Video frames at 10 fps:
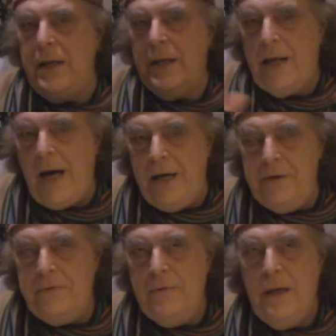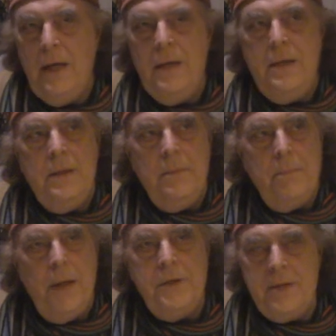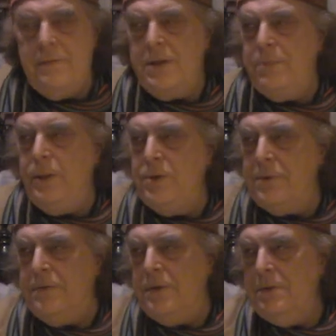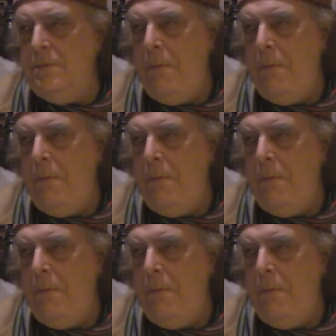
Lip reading: and a life. Most of it's beautiful.